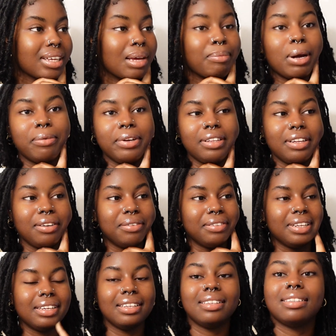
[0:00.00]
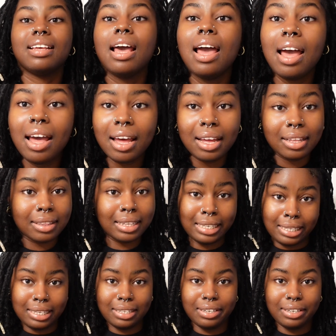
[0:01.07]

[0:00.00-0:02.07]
I really doing this? This is